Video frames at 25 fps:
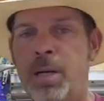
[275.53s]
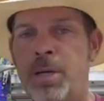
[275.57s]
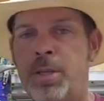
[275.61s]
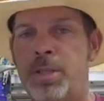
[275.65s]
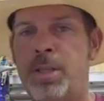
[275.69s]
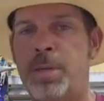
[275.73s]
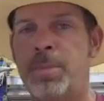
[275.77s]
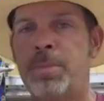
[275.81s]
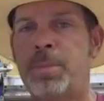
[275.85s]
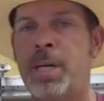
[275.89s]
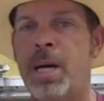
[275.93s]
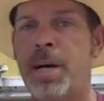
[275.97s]

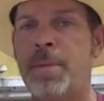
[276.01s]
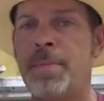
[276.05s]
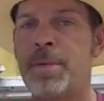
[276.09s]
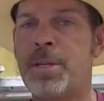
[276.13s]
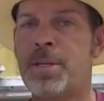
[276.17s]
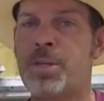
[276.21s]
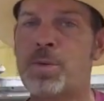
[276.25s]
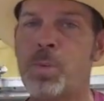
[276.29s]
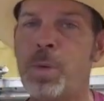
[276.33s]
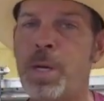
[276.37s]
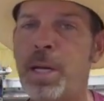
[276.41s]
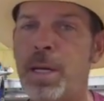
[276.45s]
Sometime
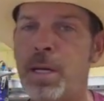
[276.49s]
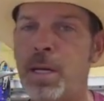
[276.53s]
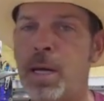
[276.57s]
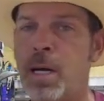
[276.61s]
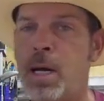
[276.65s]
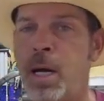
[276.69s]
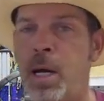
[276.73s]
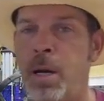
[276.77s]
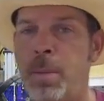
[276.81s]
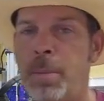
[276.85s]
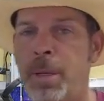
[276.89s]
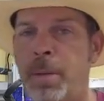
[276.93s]
this week,
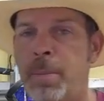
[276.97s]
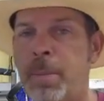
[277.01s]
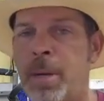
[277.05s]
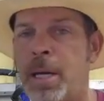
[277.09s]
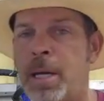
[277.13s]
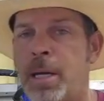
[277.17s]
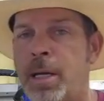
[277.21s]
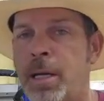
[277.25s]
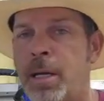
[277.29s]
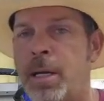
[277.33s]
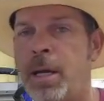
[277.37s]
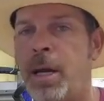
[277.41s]
I'll be
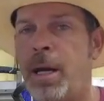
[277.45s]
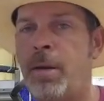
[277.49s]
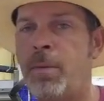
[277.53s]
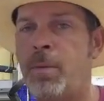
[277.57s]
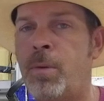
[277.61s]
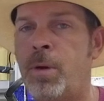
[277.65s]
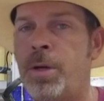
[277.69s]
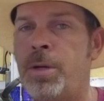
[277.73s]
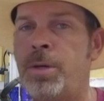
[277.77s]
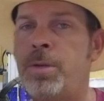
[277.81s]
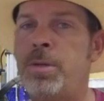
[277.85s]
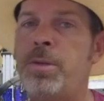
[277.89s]
making a
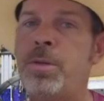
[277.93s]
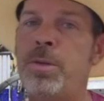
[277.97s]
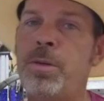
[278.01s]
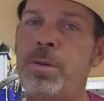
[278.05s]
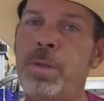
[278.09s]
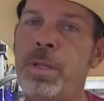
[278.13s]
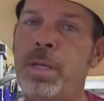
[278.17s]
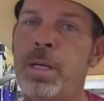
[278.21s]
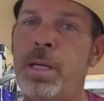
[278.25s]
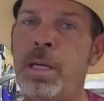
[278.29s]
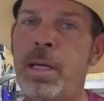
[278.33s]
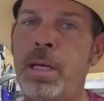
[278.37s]
run
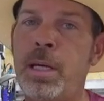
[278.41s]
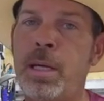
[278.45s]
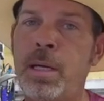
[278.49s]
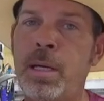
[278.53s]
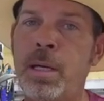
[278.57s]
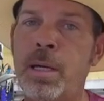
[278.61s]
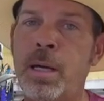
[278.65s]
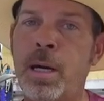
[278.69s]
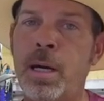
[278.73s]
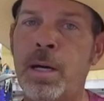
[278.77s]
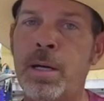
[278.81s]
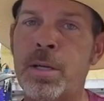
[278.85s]
to
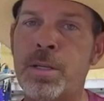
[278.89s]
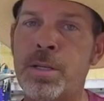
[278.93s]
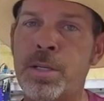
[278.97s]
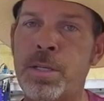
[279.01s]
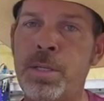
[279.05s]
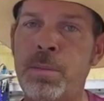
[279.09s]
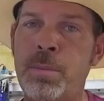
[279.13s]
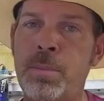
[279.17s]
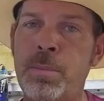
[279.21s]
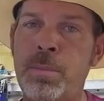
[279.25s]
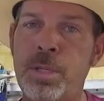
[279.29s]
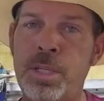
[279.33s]
the
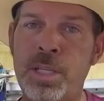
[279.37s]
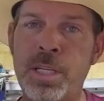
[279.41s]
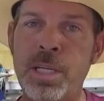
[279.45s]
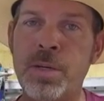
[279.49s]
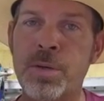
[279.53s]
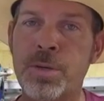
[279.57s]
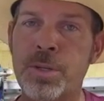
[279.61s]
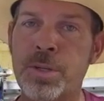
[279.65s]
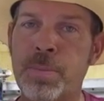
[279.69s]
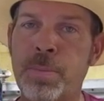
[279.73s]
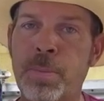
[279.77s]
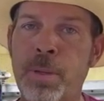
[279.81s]

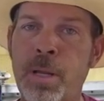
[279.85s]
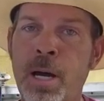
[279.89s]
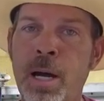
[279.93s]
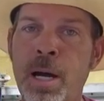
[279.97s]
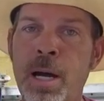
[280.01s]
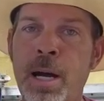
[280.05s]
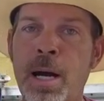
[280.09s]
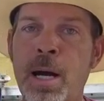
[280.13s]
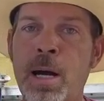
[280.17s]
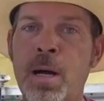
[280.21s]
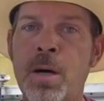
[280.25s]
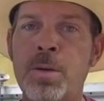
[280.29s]
steel
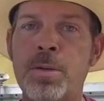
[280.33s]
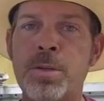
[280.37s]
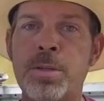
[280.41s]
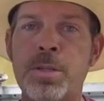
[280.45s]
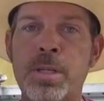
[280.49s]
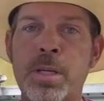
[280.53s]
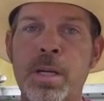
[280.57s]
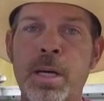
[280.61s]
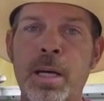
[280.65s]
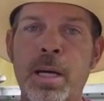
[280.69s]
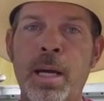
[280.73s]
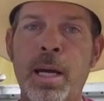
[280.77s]
supply
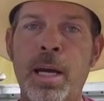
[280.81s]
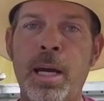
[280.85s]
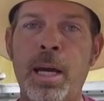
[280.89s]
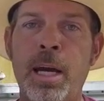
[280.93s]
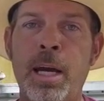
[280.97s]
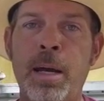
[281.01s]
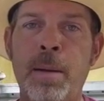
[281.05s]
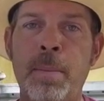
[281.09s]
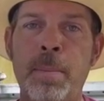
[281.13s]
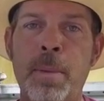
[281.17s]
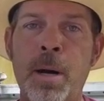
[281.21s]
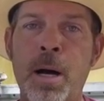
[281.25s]
house
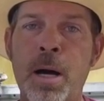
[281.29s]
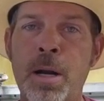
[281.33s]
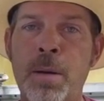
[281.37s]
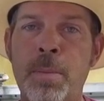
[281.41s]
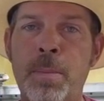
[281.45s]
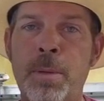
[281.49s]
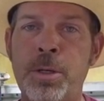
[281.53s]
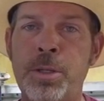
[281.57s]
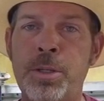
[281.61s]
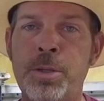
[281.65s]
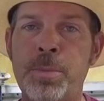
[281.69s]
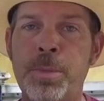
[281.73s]
and buying a
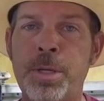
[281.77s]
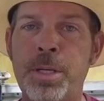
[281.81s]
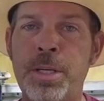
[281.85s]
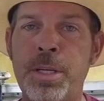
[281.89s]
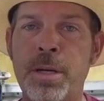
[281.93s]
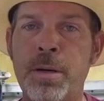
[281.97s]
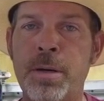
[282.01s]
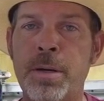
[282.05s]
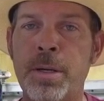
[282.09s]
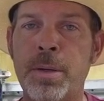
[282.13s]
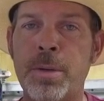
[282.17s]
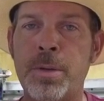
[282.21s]
bunch of
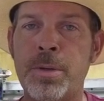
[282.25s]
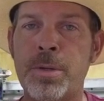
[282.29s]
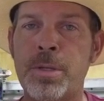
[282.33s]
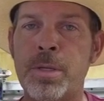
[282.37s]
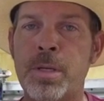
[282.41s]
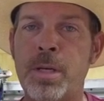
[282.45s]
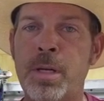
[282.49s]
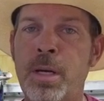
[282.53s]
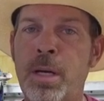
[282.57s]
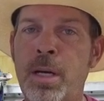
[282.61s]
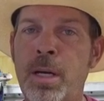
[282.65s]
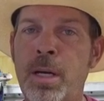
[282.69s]
materials.